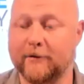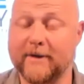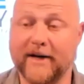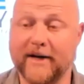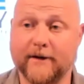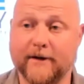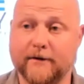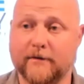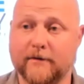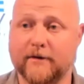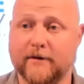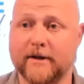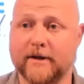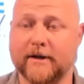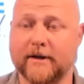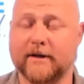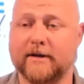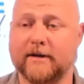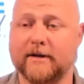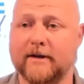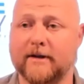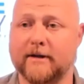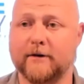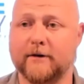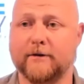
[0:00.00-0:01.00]
be interesting to
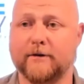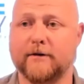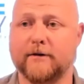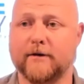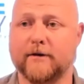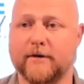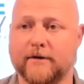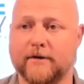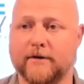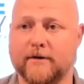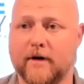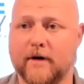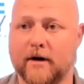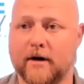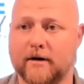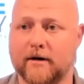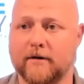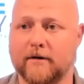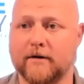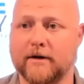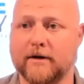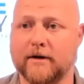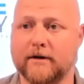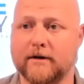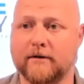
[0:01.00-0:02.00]
see who their
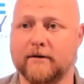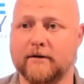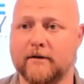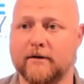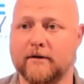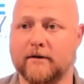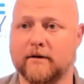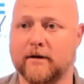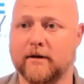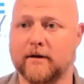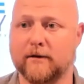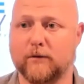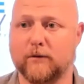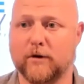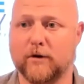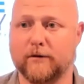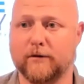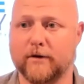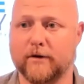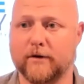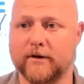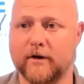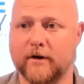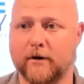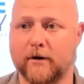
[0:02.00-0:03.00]
instructor is and what
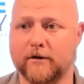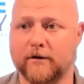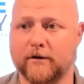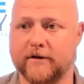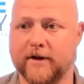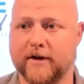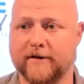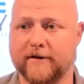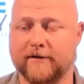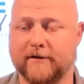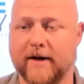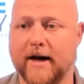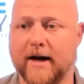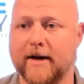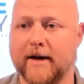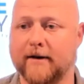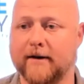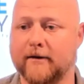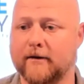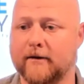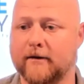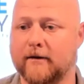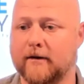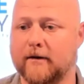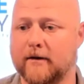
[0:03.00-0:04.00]
results they've
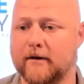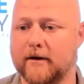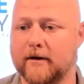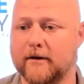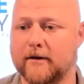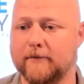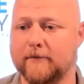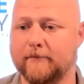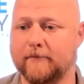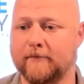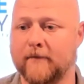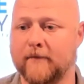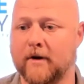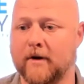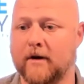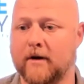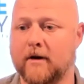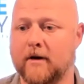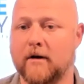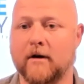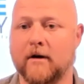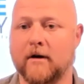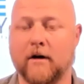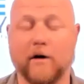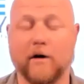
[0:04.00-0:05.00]
gotten.
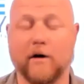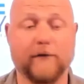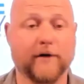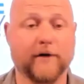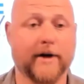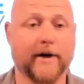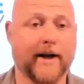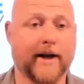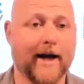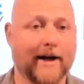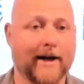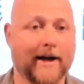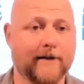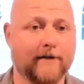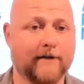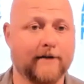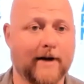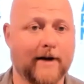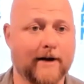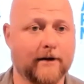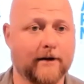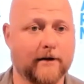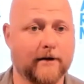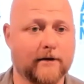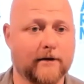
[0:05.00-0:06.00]
Hopefully it adds
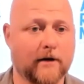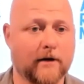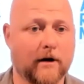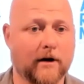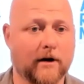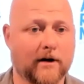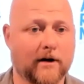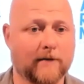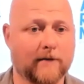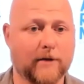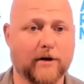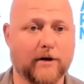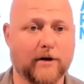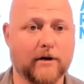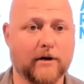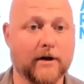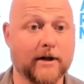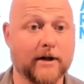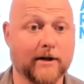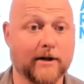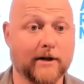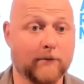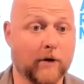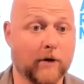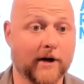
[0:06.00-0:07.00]
value to our
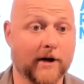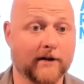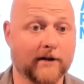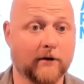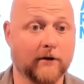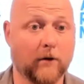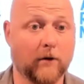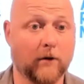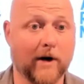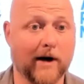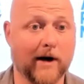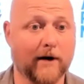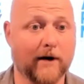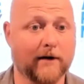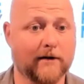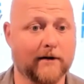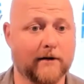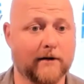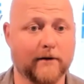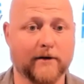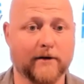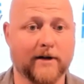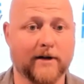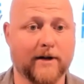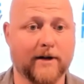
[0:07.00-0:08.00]
community and it brings awareness
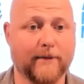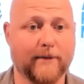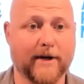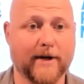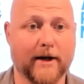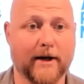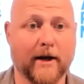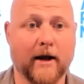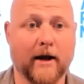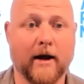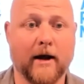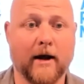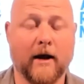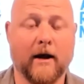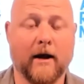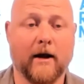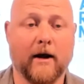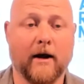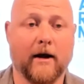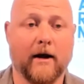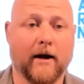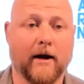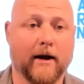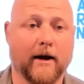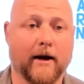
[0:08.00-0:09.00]
to it. I mean,
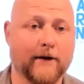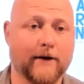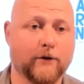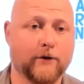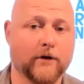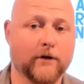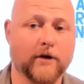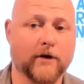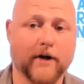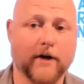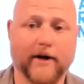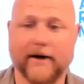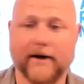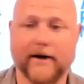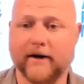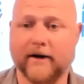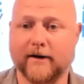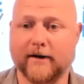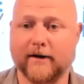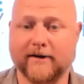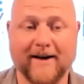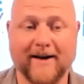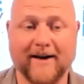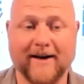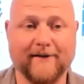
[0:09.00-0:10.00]
guys, we're looking
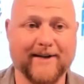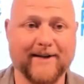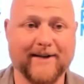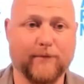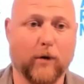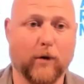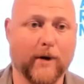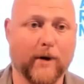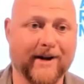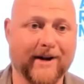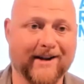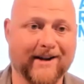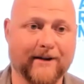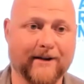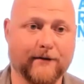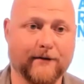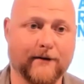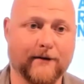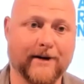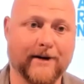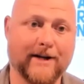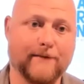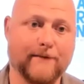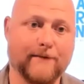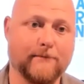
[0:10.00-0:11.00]
at
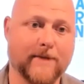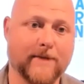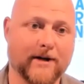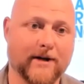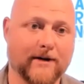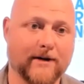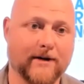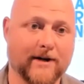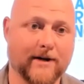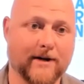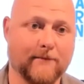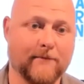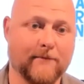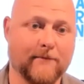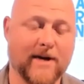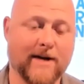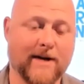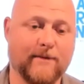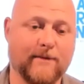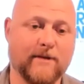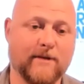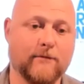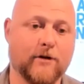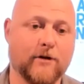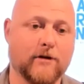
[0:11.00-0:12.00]
70.3 million
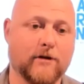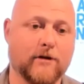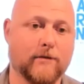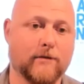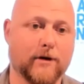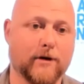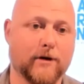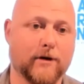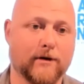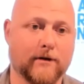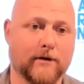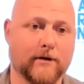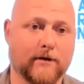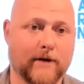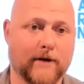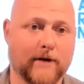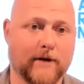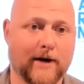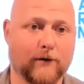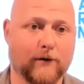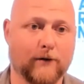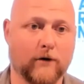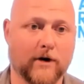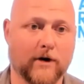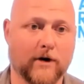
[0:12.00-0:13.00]
baby boomers
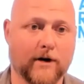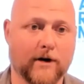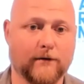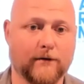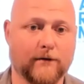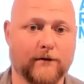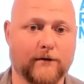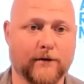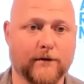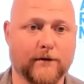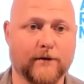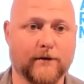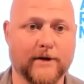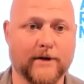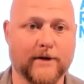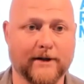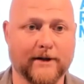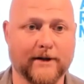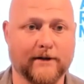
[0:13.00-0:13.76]
that will go through